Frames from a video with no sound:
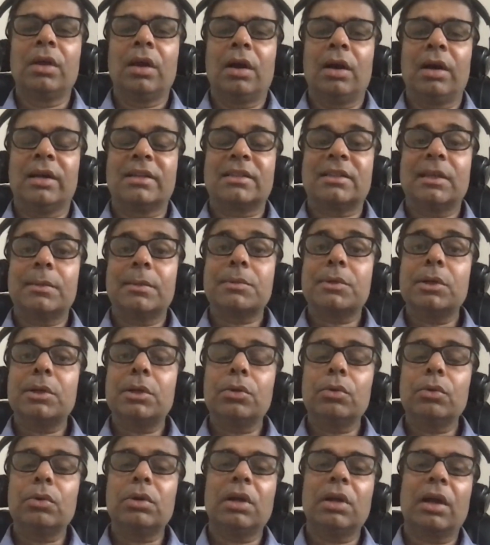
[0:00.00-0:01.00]

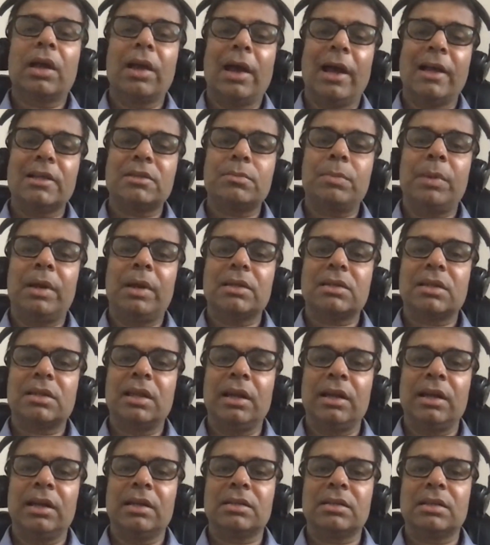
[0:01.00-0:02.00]
substitute the gas based
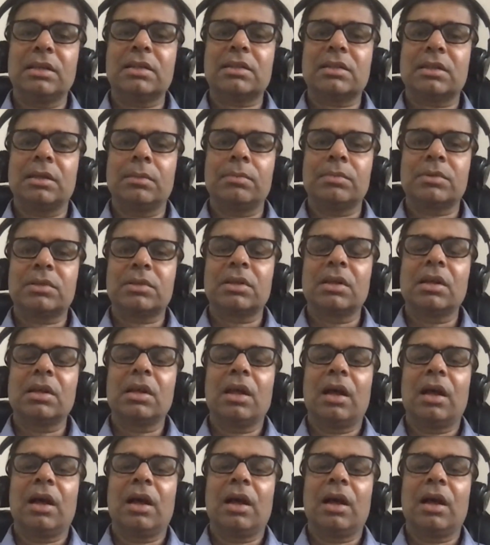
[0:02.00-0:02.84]
heating systems